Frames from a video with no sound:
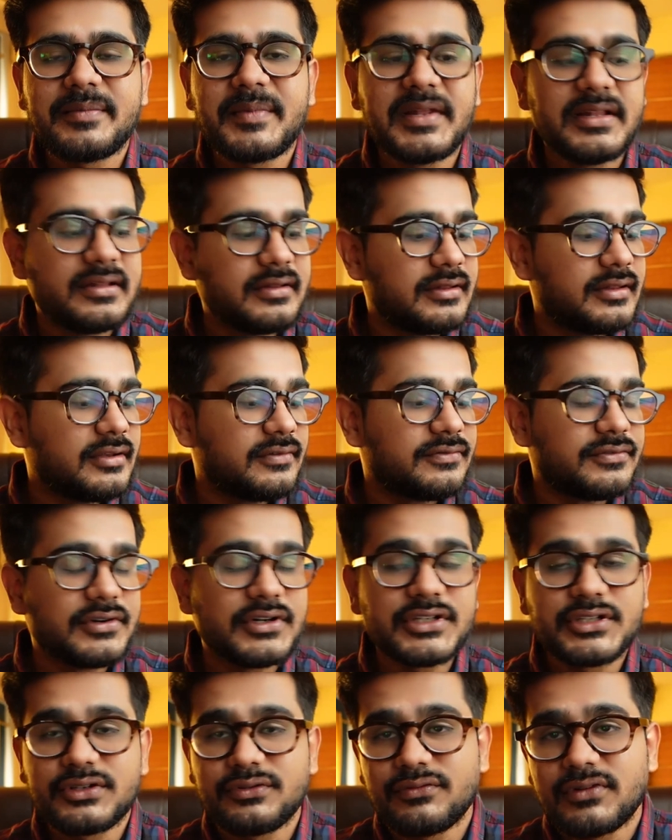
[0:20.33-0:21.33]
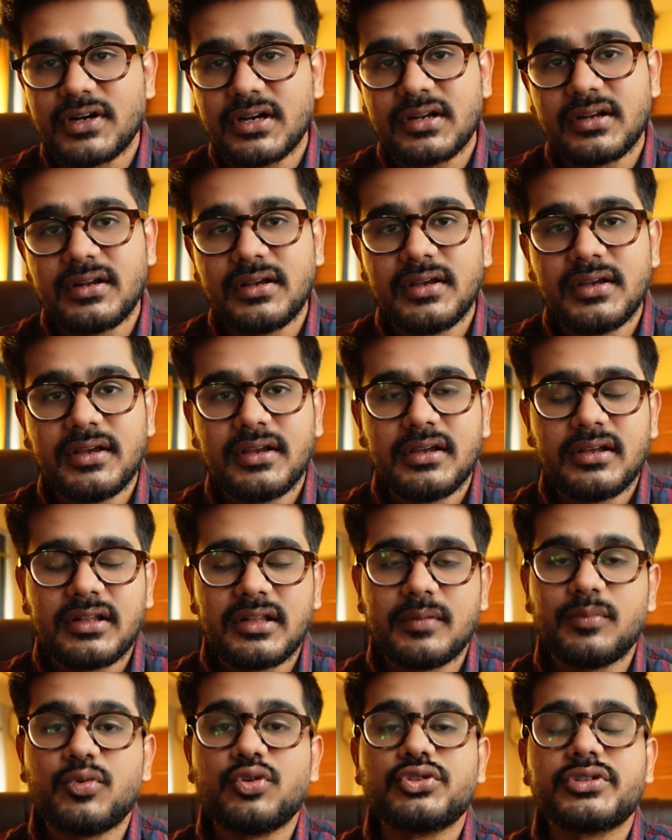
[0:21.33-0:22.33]
mean, the first one,
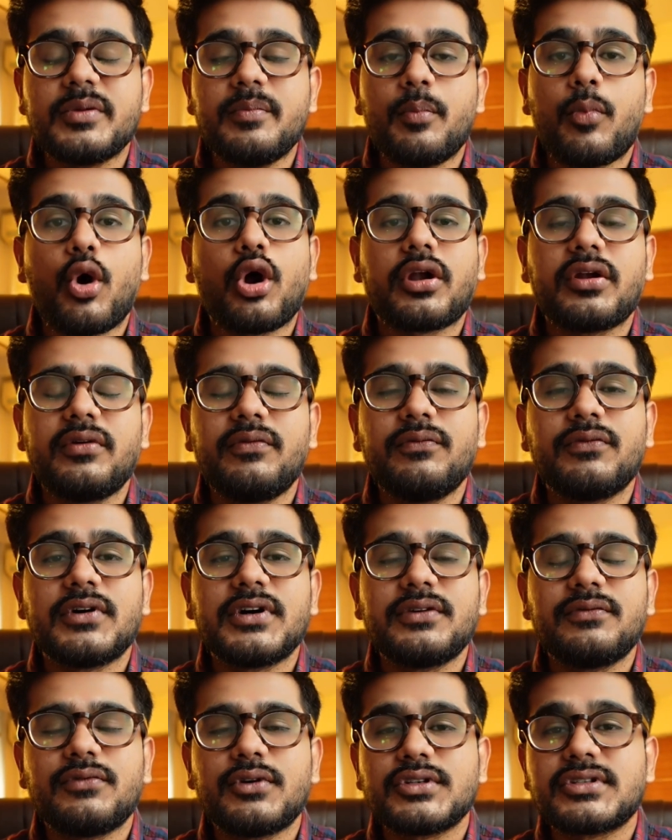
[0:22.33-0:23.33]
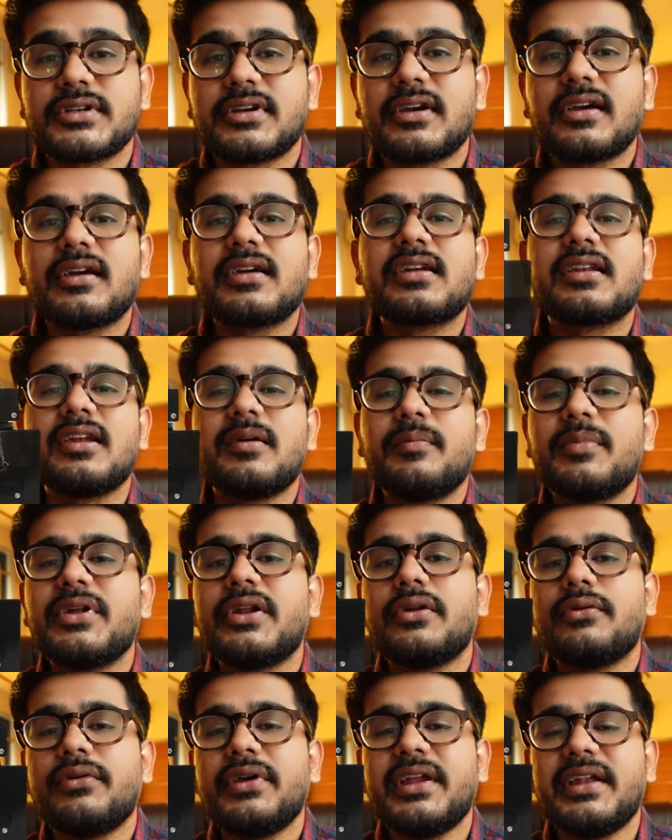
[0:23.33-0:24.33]
the most important one, was Club de
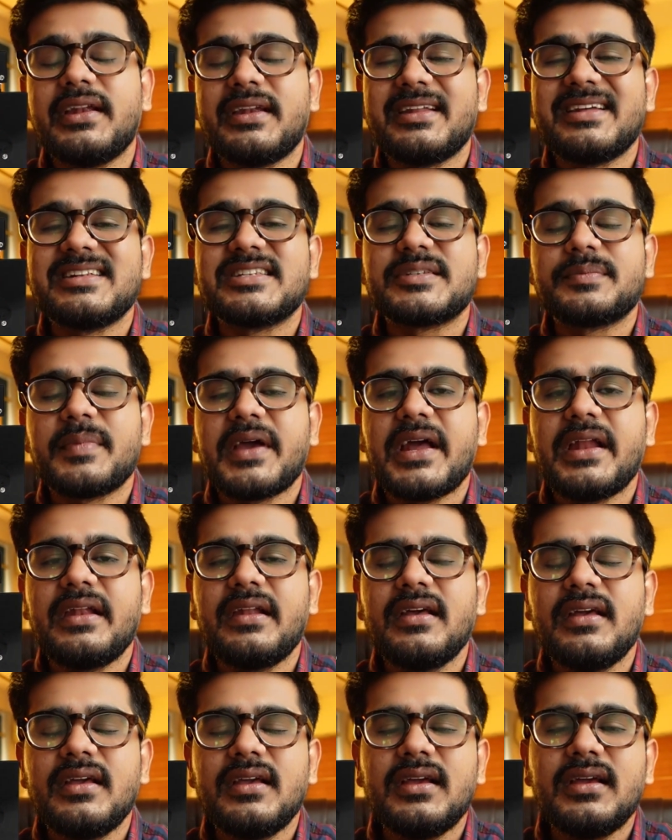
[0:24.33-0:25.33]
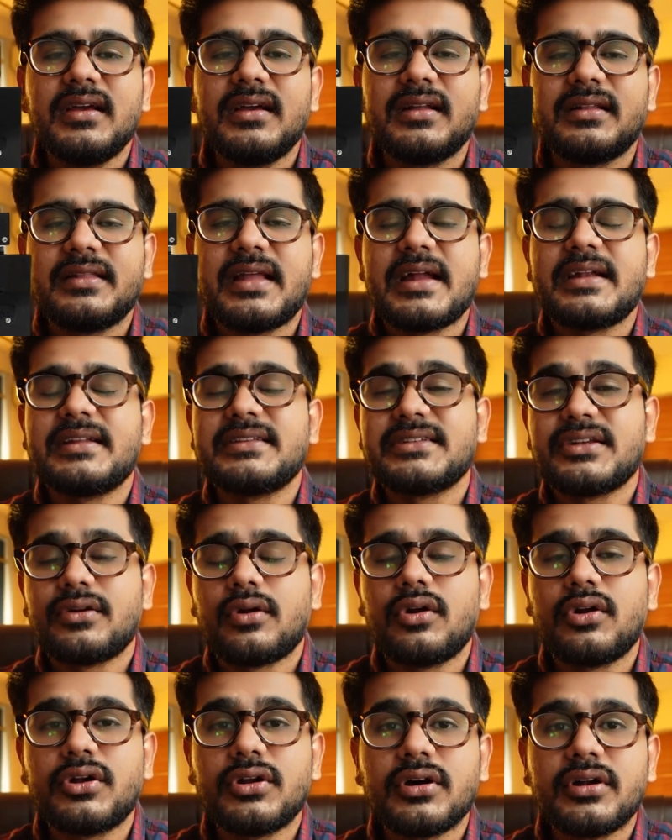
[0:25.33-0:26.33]
Nuit Intense Man. That is an
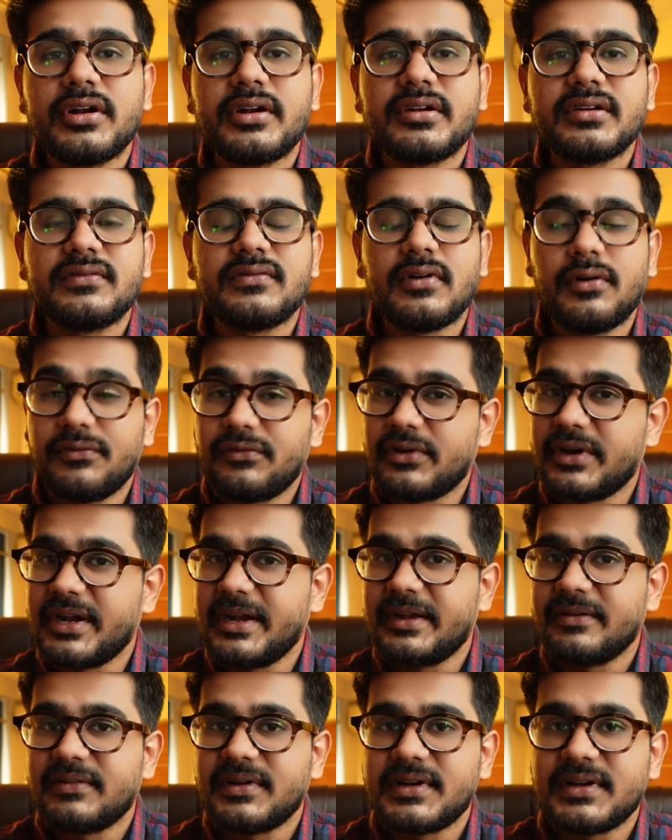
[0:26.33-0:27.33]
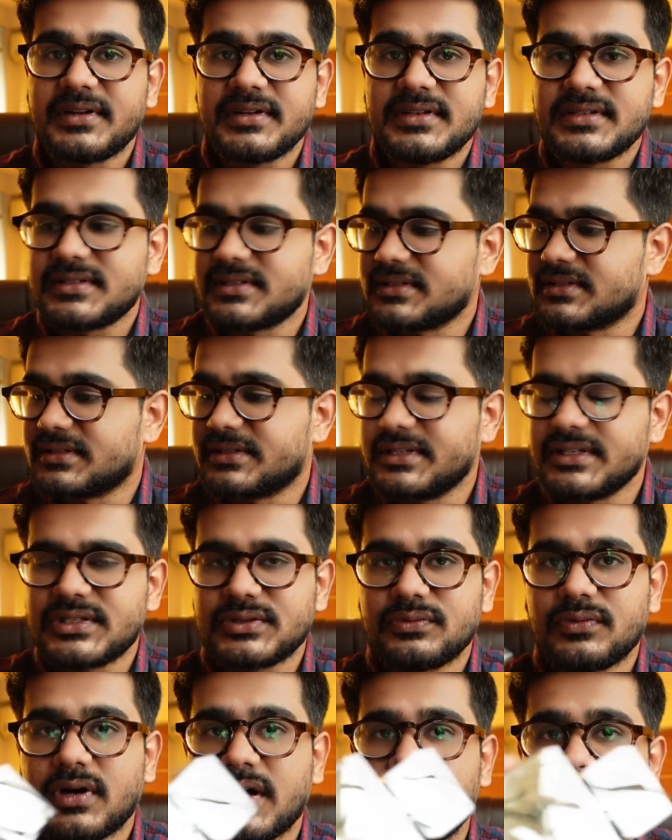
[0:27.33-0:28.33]
alternative of Creed Aventus.
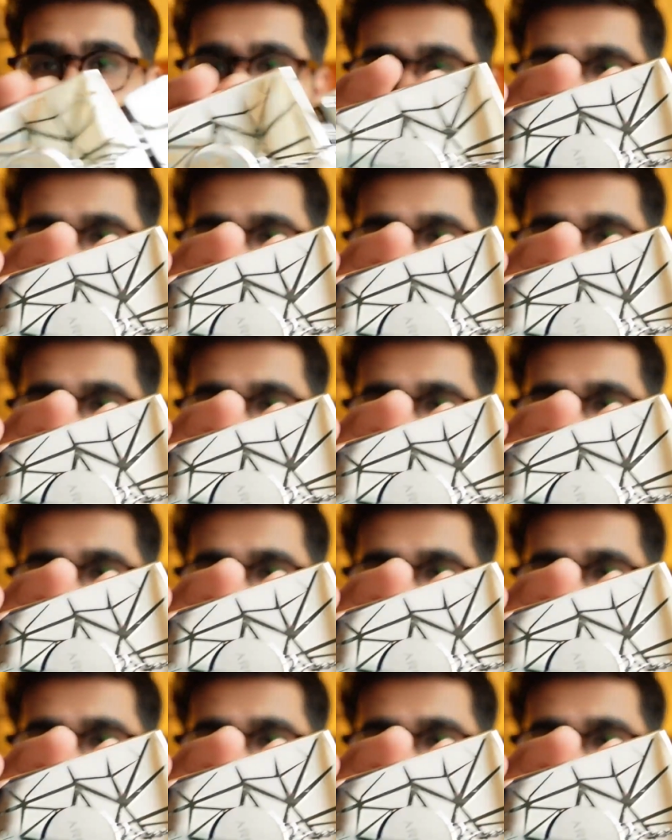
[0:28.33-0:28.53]
This one